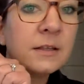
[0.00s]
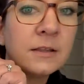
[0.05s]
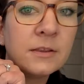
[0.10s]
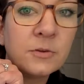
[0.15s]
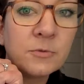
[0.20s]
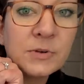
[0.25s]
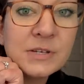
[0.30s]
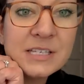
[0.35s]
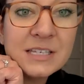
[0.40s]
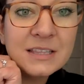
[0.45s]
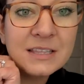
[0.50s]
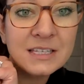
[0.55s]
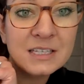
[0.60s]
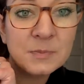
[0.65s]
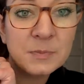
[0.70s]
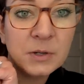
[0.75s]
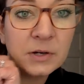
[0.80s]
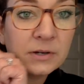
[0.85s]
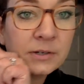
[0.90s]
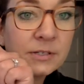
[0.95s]
The reason this
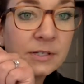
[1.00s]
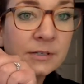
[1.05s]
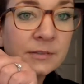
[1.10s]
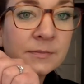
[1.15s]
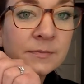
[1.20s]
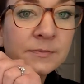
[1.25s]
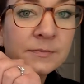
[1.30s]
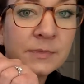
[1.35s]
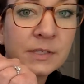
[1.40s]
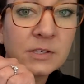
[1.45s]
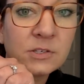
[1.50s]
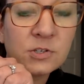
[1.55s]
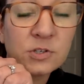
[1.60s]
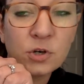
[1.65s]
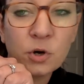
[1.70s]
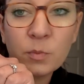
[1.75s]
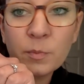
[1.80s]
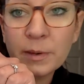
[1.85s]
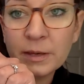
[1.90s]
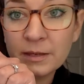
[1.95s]
part is
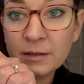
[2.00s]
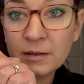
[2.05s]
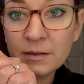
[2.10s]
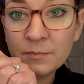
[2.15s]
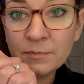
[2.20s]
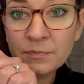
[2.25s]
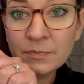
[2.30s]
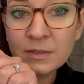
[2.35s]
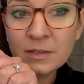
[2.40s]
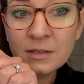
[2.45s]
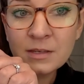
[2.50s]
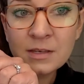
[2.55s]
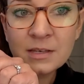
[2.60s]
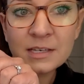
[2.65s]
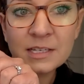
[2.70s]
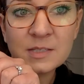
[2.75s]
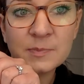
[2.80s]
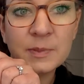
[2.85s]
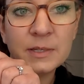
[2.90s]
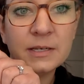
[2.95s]
so big
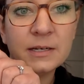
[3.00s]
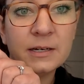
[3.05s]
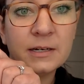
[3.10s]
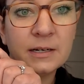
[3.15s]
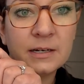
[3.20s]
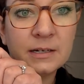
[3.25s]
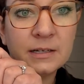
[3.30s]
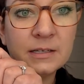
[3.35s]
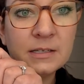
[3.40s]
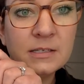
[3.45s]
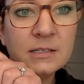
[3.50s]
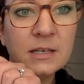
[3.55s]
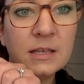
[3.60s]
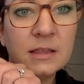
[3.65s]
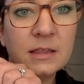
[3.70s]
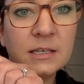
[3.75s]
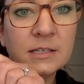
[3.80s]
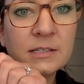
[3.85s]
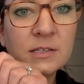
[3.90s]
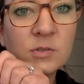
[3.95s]
is because
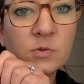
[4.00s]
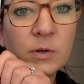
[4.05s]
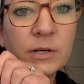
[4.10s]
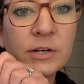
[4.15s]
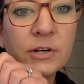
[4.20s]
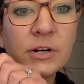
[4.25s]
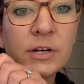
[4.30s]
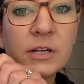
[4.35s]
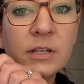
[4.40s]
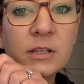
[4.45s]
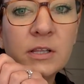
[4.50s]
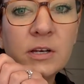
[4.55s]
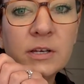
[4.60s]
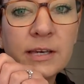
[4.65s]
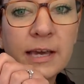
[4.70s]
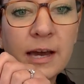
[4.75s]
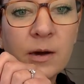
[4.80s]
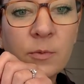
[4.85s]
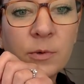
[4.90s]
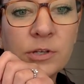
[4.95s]
this is what you're going to look
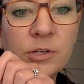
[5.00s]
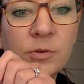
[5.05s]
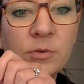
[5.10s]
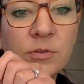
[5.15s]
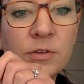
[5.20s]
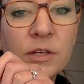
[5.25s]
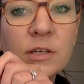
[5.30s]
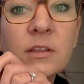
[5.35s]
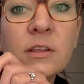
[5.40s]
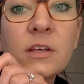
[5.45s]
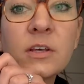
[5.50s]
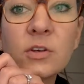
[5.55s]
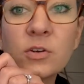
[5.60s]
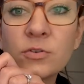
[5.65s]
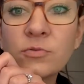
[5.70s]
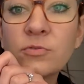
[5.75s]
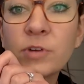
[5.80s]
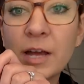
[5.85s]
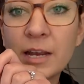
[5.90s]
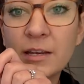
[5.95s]
at when you think that
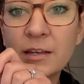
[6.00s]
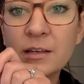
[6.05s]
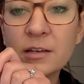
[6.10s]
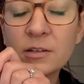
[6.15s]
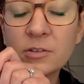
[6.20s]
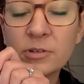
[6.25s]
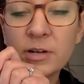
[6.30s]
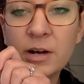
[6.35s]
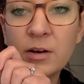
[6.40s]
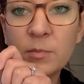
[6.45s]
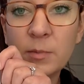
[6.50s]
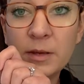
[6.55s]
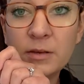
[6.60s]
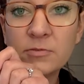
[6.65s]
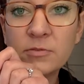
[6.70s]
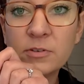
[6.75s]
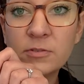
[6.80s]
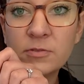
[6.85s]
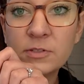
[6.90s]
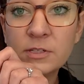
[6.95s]
you're ready around May
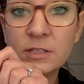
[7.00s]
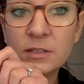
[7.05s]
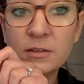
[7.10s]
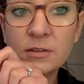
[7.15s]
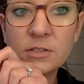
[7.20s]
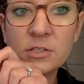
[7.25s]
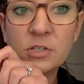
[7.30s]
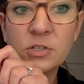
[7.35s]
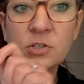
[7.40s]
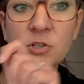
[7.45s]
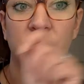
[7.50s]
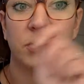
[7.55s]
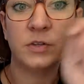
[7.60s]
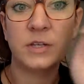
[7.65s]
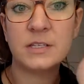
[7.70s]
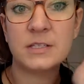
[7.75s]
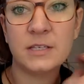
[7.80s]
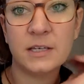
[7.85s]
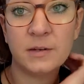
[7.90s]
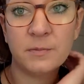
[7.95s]
15th to turn
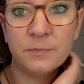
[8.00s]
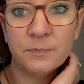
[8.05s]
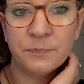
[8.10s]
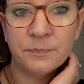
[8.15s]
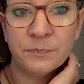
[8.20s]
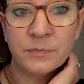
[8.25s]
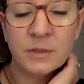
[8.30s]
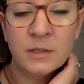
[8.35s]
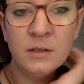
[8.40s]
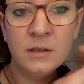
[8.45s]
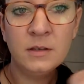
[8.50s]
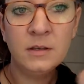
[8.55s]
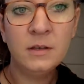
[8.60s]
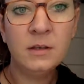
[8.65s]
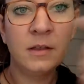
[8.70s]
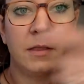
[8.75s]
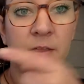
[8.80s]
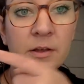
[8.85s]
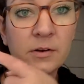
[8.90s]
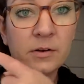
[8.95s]
this in.
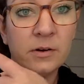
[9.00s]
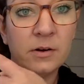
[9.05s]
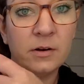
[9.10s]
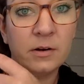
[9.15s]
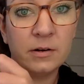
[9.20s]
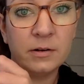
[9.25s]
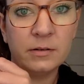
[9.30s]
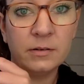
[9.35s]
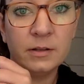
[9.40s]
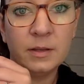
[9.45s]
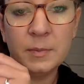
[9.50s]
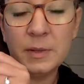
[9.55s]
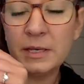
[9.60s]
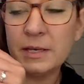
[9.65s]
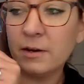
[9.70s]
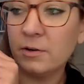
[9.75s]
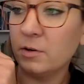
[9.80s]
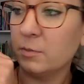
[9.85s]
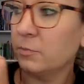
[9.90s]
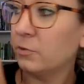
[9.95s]
There are, let me
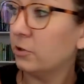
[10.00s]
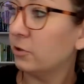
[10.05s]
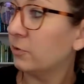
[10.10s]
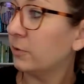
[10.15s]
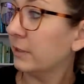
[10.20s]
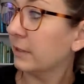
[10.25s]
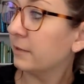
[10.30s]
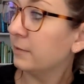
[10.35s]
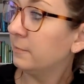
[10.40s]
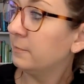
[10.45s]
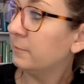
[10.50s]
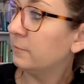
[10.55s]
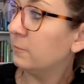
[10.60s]
count them real quick.